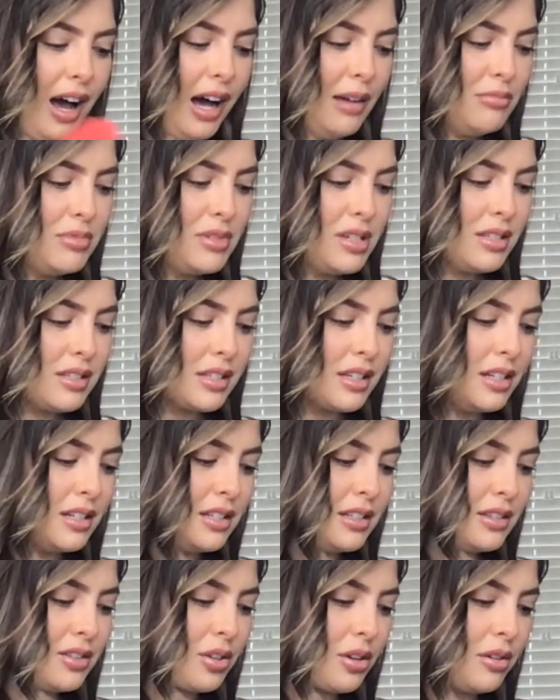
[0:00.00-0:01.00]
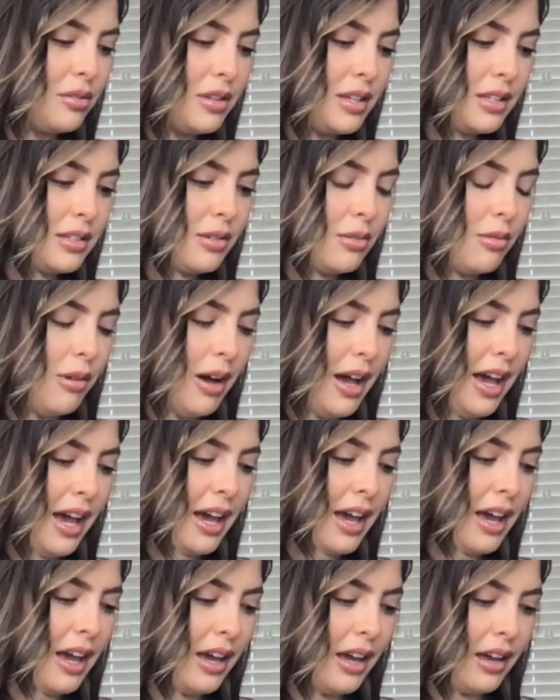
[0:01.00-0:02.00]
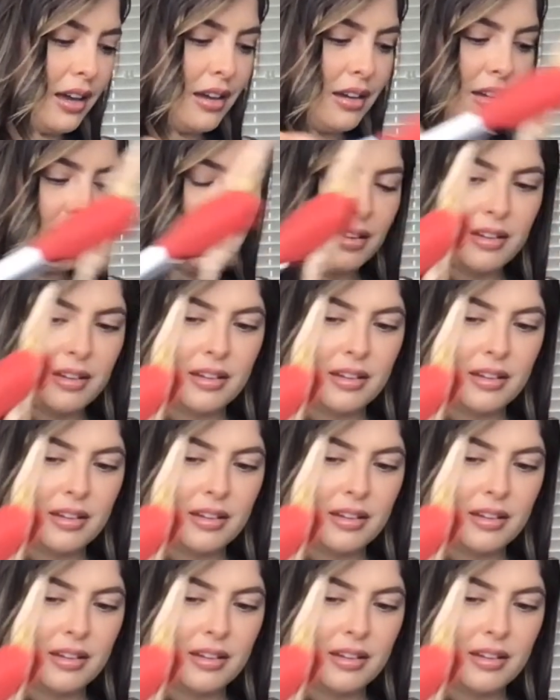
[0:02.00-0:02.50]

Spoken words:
I'm just going to throw these away.